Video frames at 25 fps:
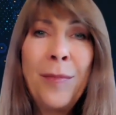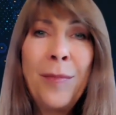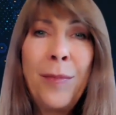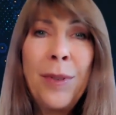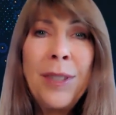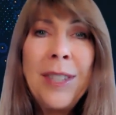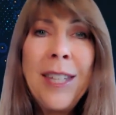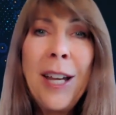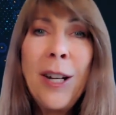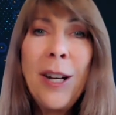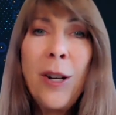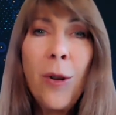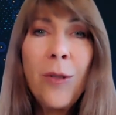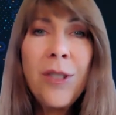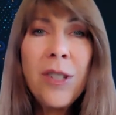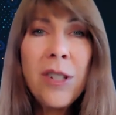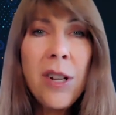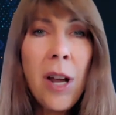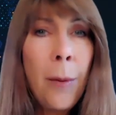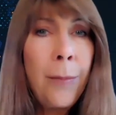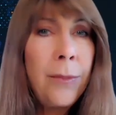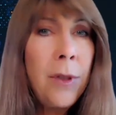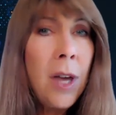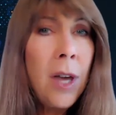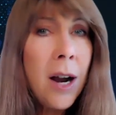But they don't
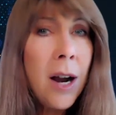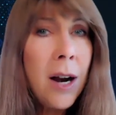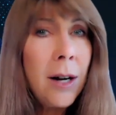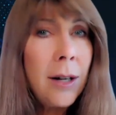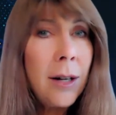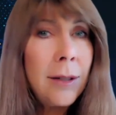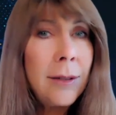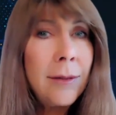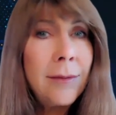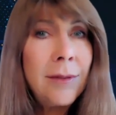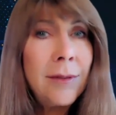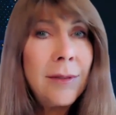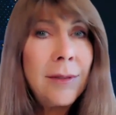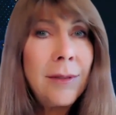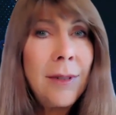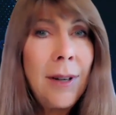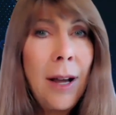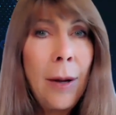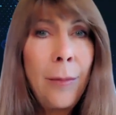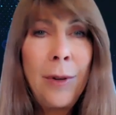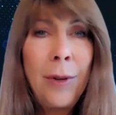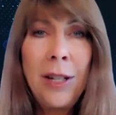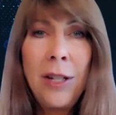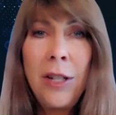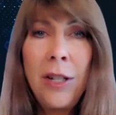stop there.
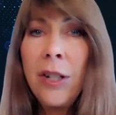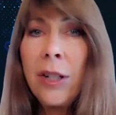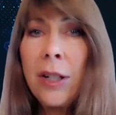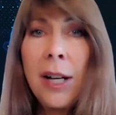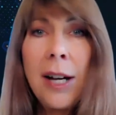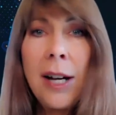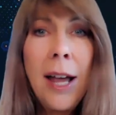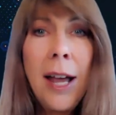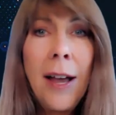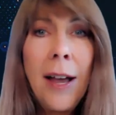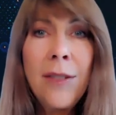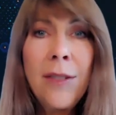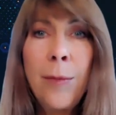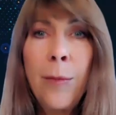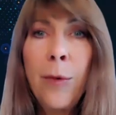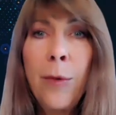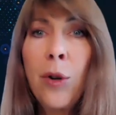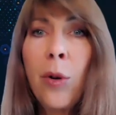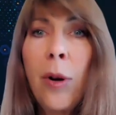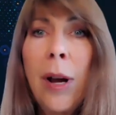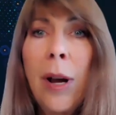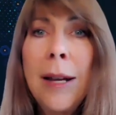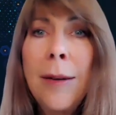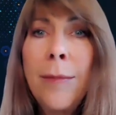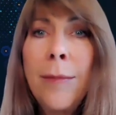I mean, you're going to have some
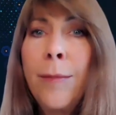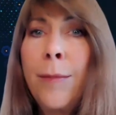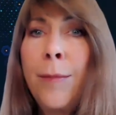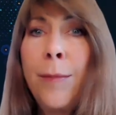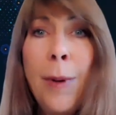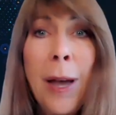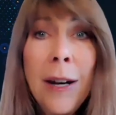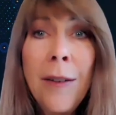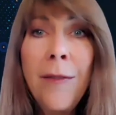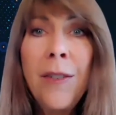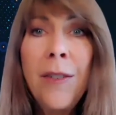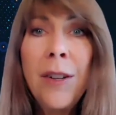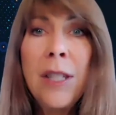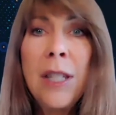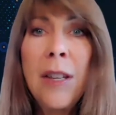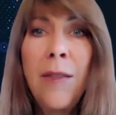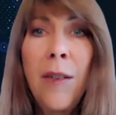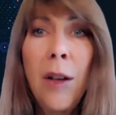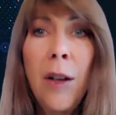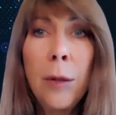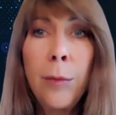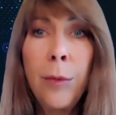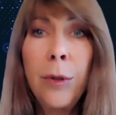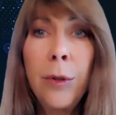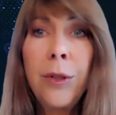great benefits
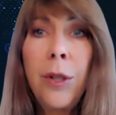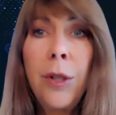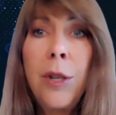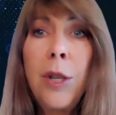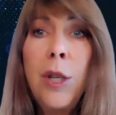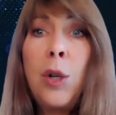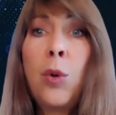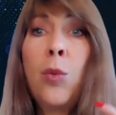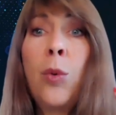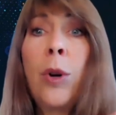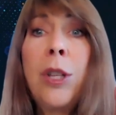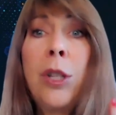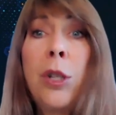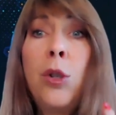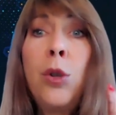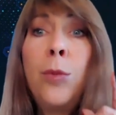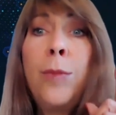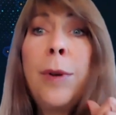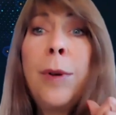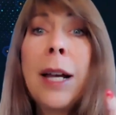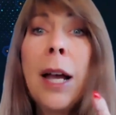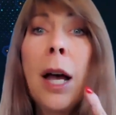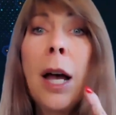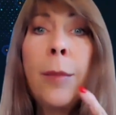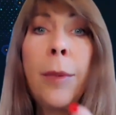available to you when you
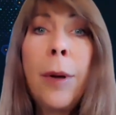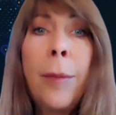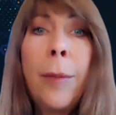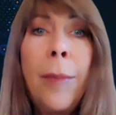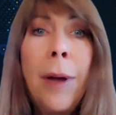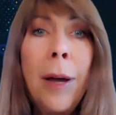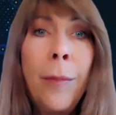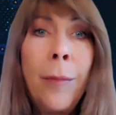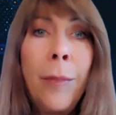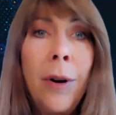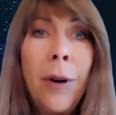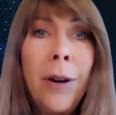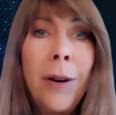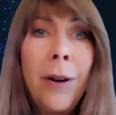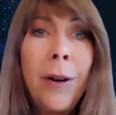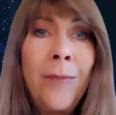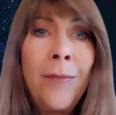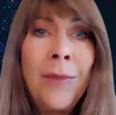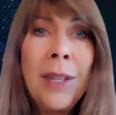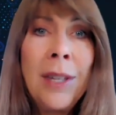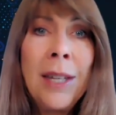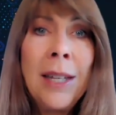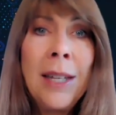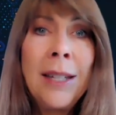become a member.